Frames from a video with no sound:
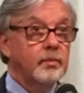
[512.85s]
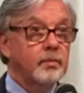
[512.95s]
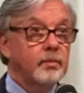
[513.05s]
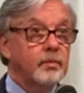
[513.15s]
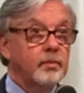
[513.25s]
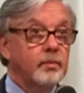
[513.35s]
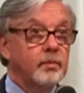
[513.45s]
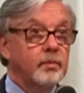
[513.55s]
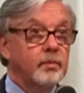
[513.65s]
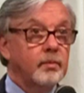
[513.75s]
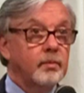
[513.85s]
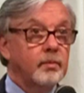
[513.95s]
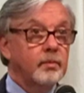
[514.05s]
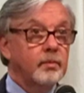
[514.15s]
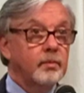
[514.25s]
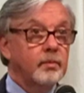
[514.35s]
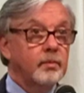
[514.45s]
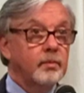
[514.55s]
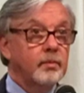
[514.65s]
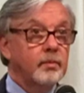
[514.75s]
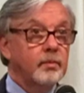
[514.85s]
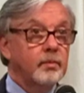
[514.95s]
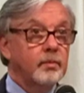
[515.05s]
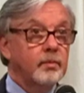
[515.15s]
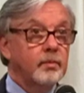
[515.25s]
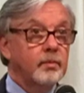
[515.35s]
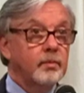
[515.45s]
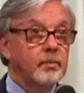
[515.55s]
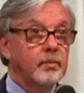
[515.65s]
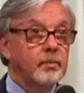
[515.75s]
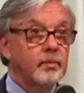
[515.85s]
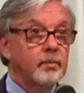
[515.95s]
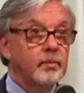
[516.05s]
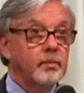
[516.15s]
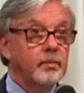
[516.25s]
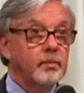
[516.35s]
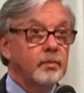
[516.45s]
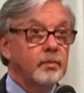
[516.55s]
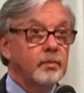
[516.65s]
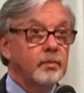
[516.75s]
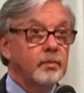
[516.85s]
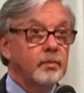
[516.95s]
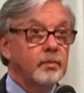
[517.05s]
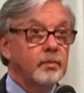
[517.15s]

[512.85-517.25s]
[no speech]